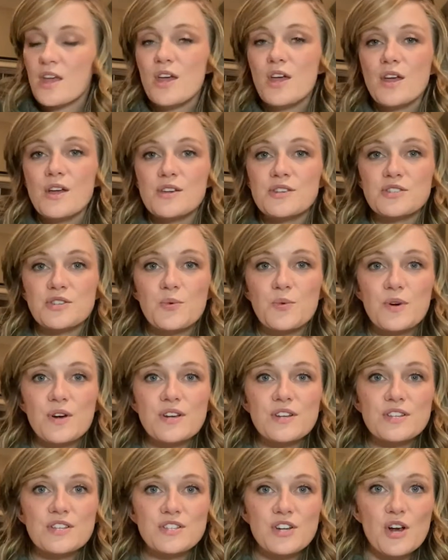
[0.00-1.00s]
So we're
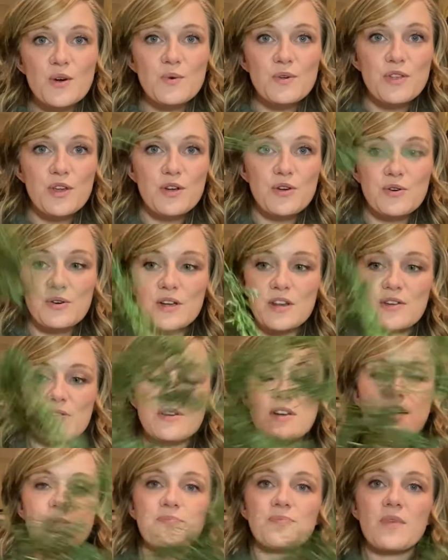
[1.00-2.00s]
gonna start with our
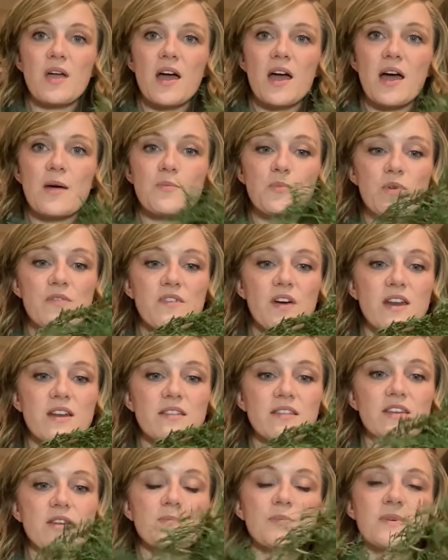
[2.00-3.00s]
greenery. We've got a
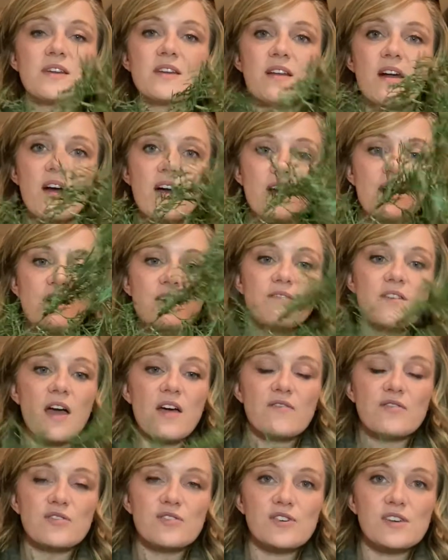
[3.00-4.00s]
little bit of
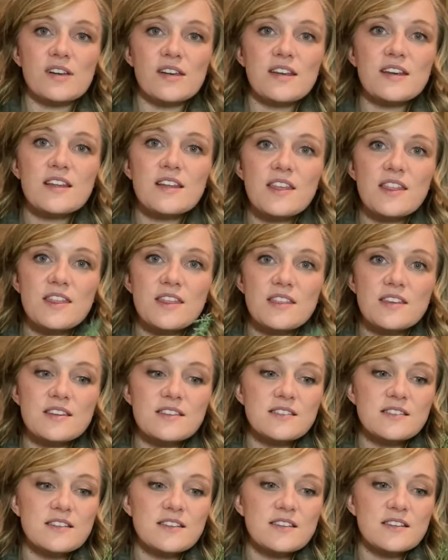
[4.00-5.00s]
evergreen.
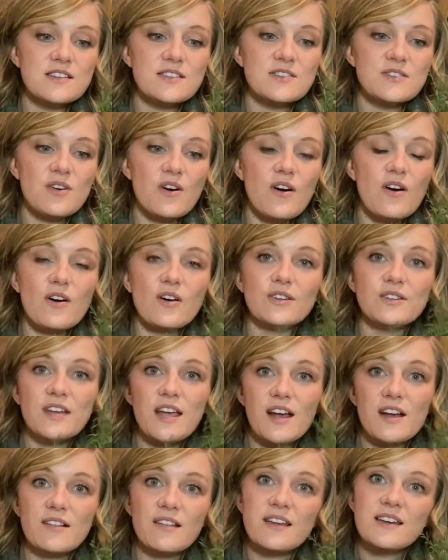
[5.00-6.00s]
This is called
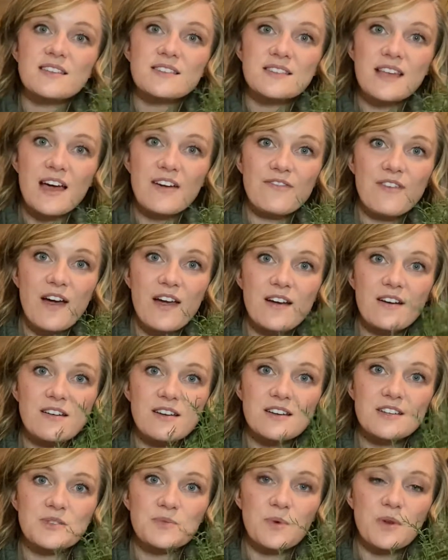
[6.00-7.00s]
Carolina Sapphire. It
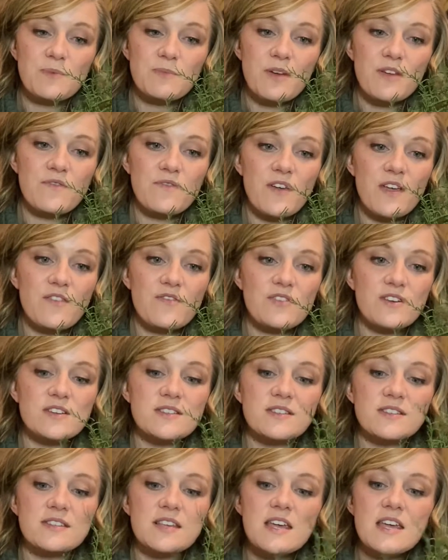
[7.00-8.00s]
is one of my
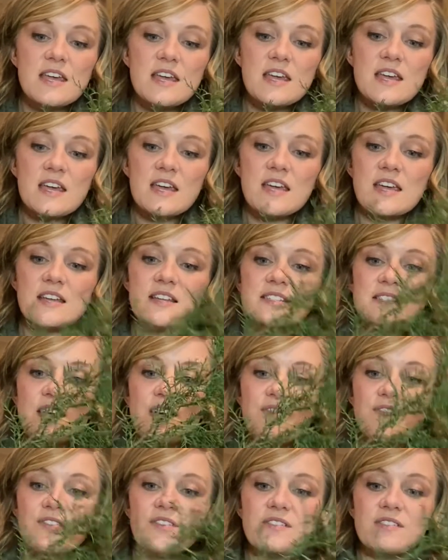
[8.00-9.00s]
favorites. It
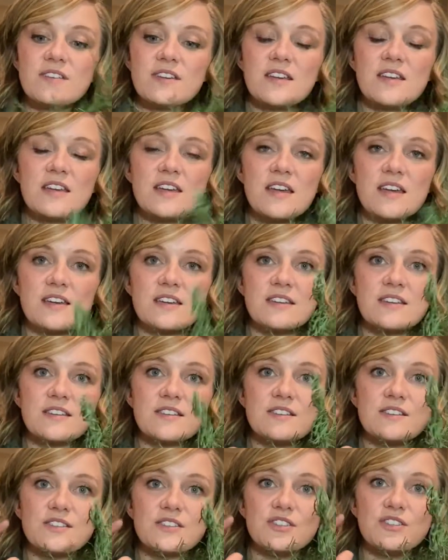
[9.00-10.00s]
definitely
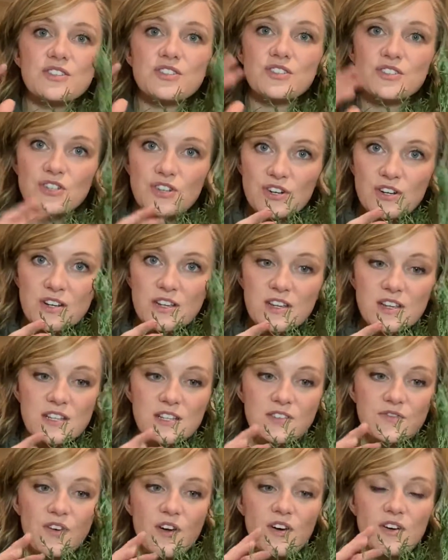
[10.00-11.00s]
is sturdy as
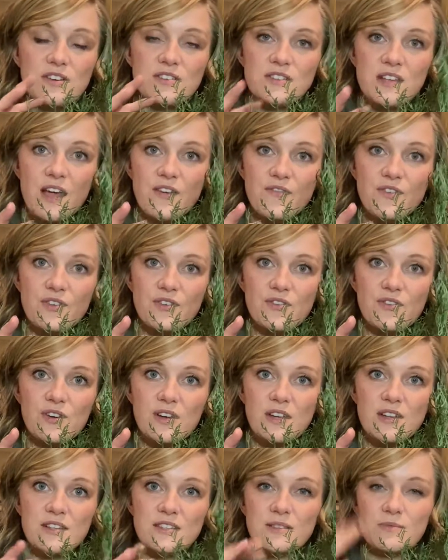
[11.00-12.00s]
far as
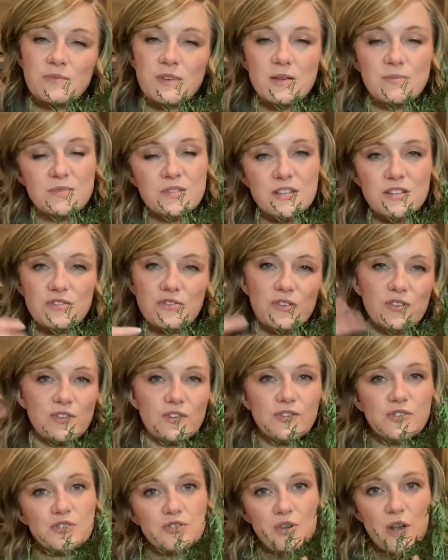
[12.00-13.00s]
evergreen. Sometimes things are a little
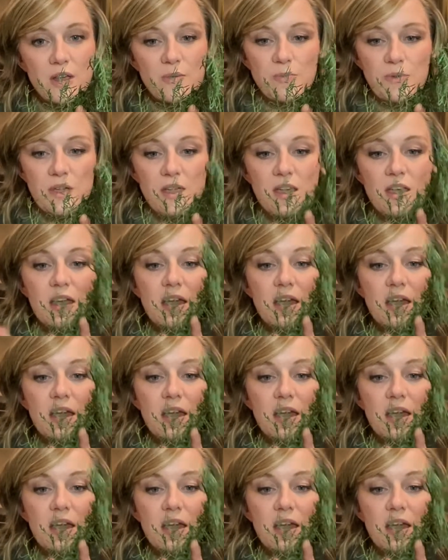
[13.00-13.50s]
drapey,